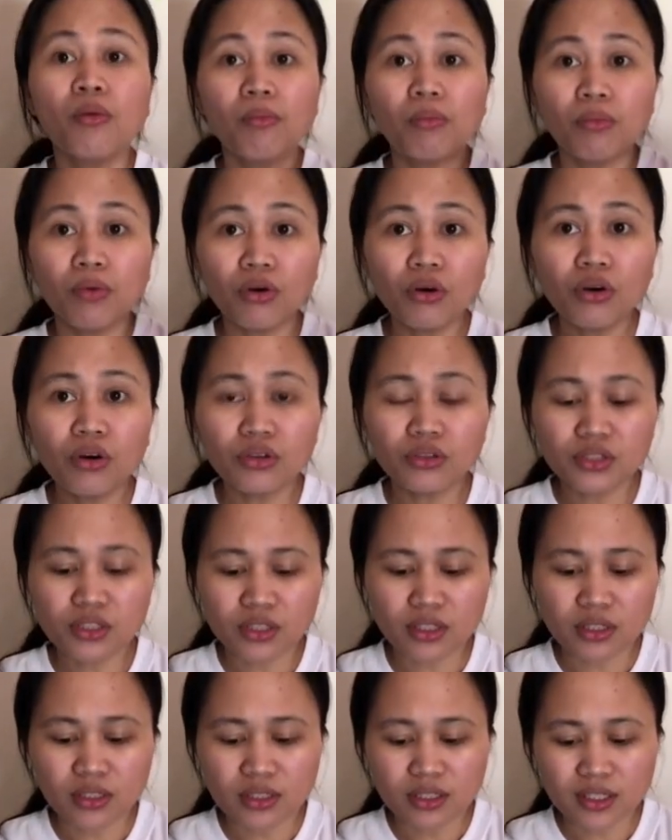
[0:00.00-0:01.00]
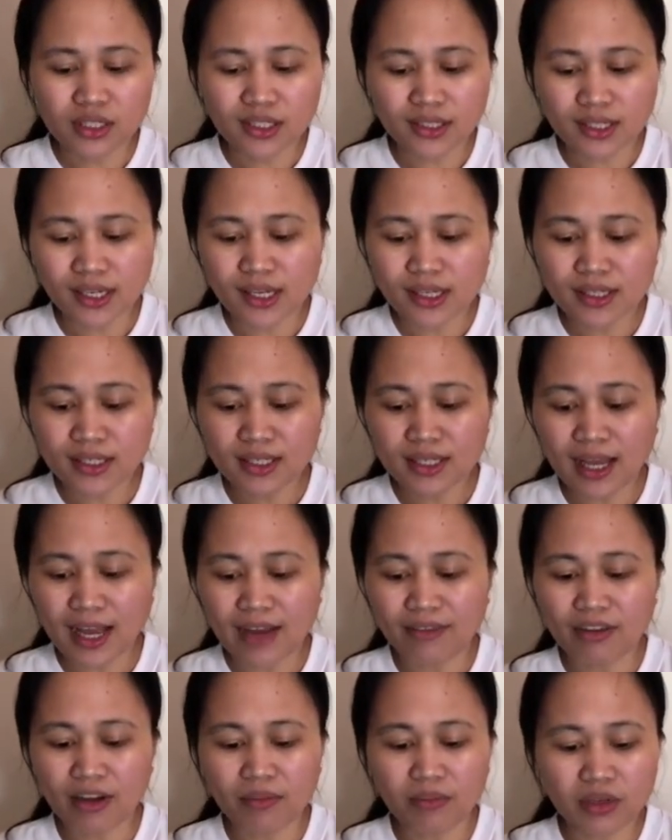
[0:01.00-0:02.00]
most states have
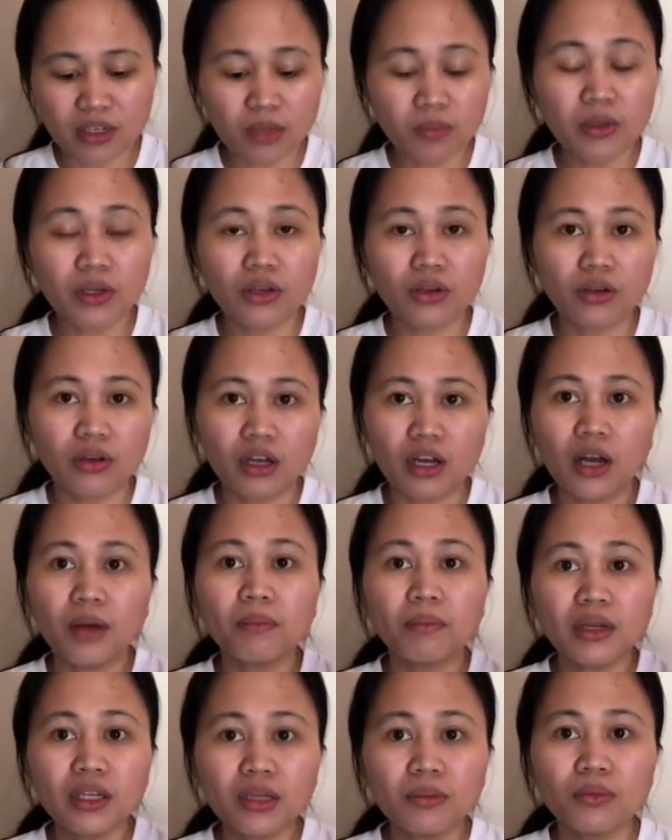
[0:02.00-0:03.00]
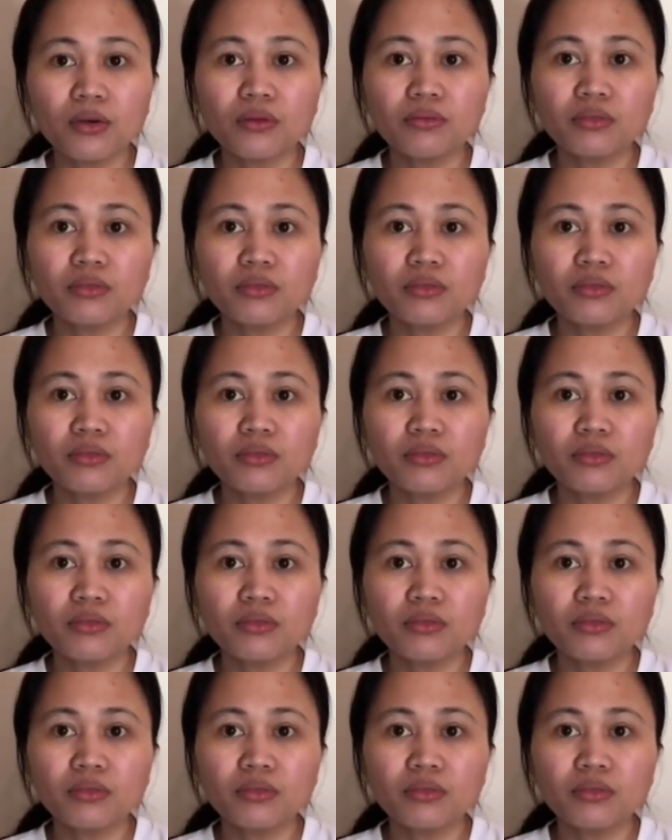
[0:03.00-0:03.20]
a minimum